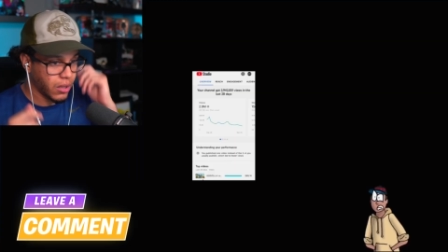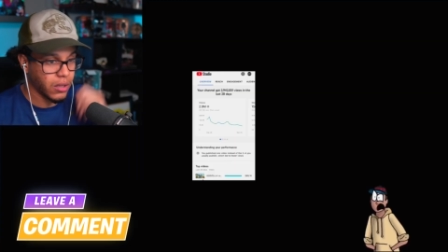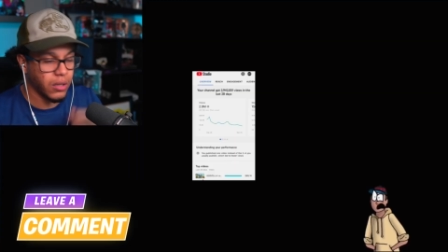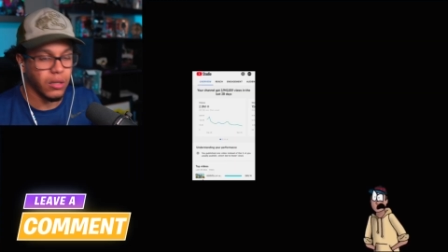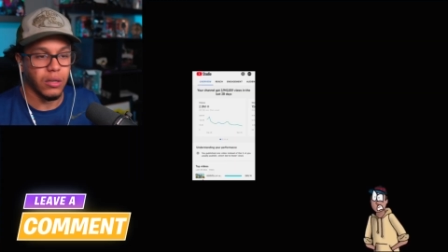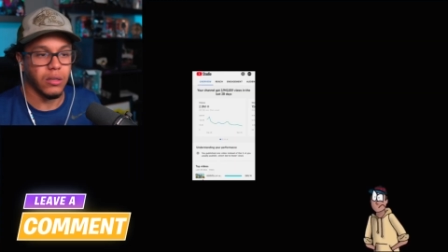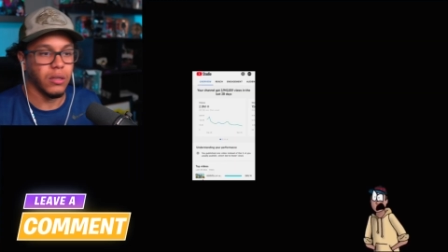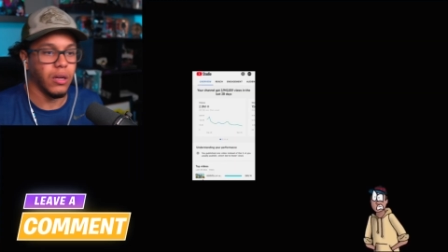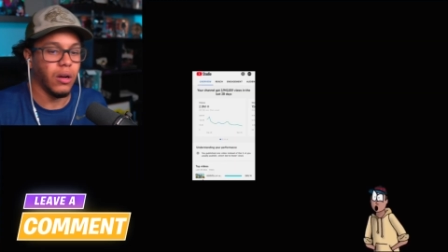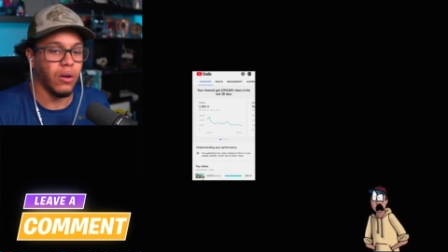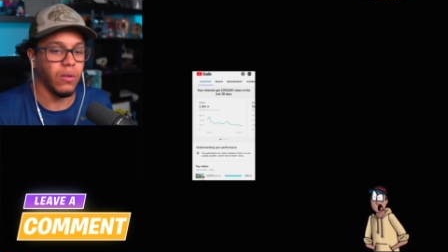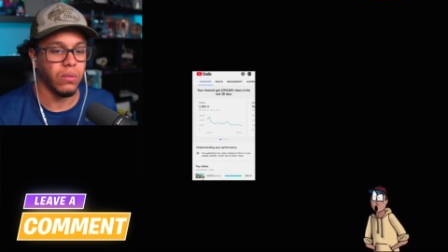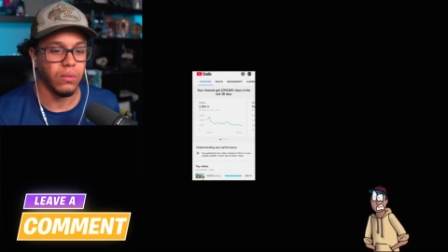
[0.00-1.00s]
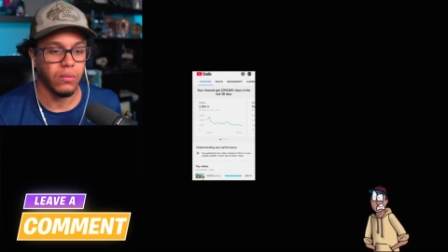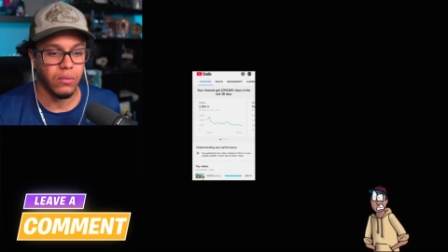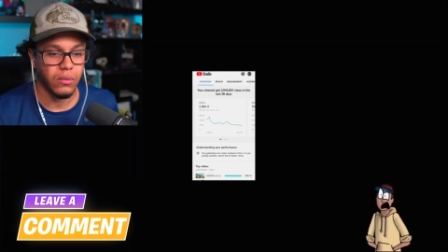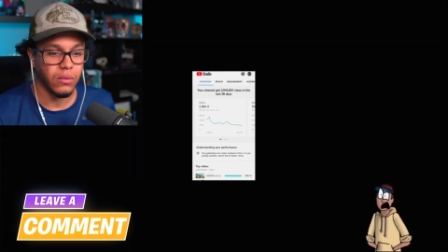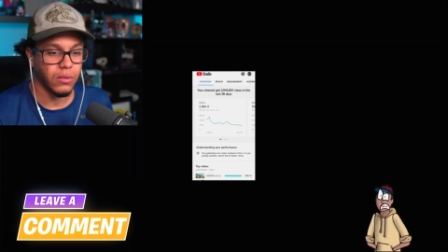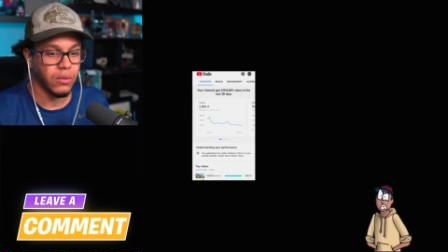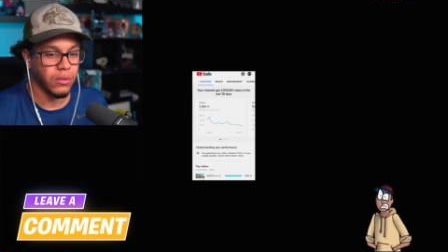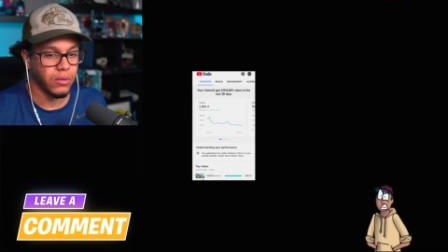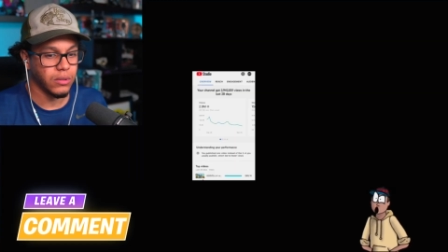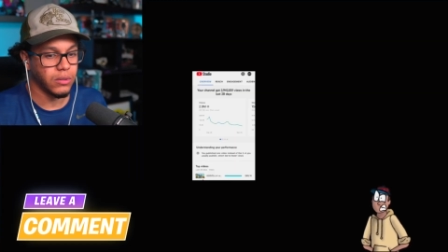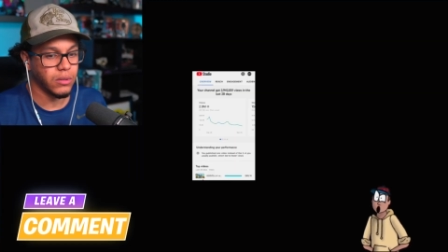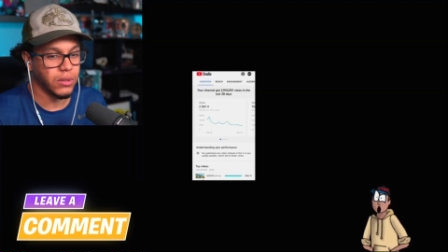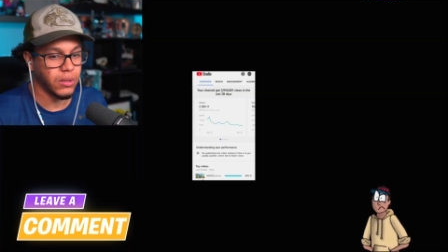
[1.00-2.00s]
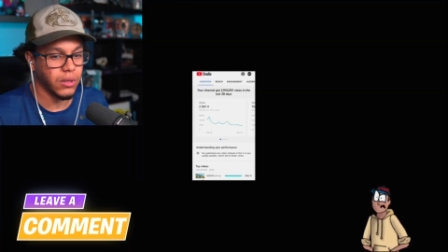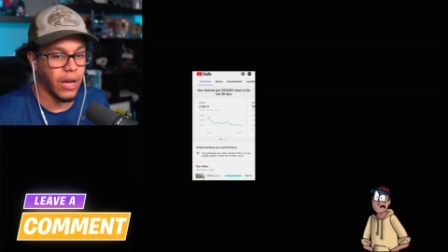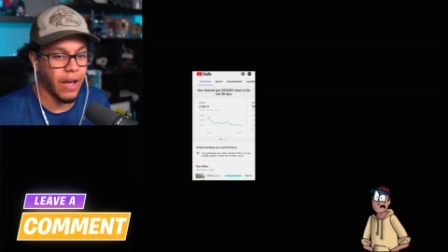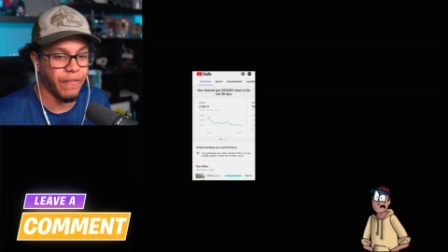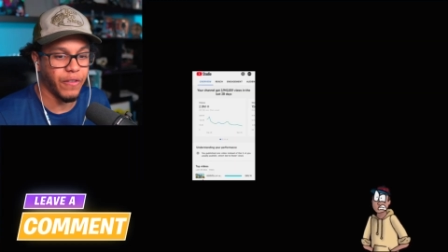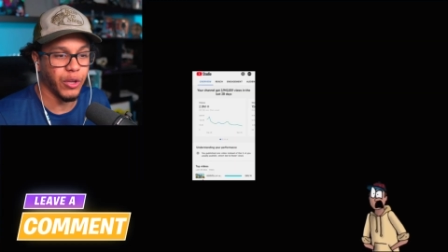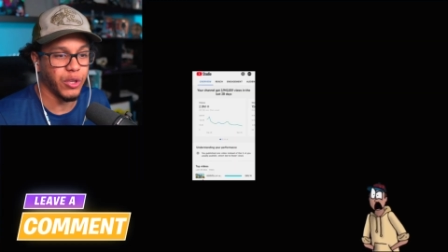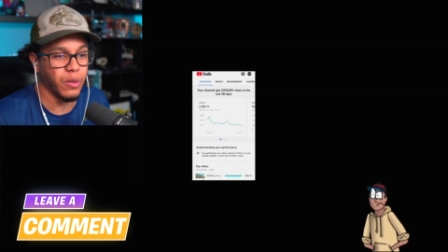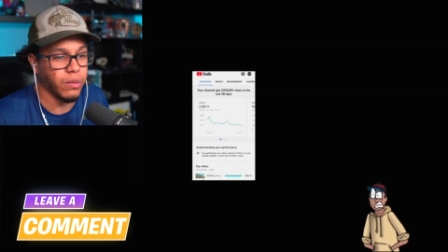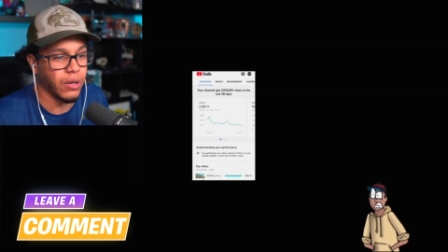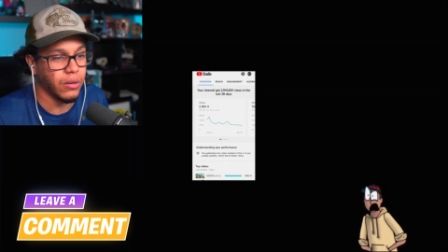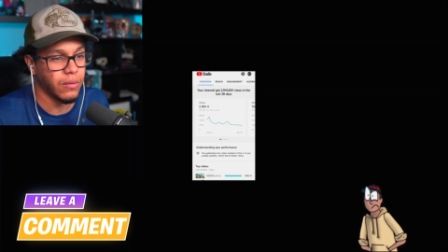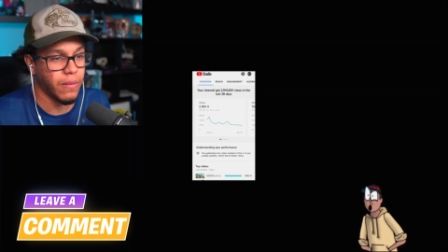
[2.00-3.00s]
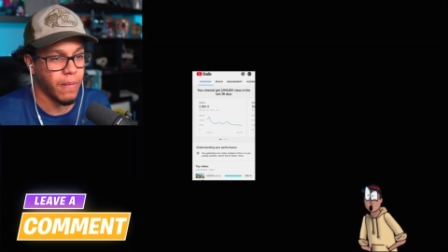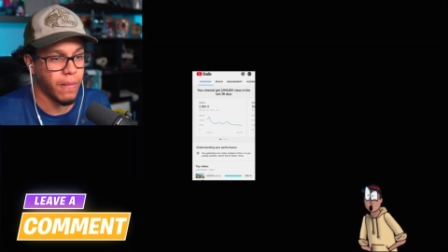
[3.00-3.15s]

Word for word: You can't animate oh. while you're sick, YouTube. I feel Stop you, bro. Silent.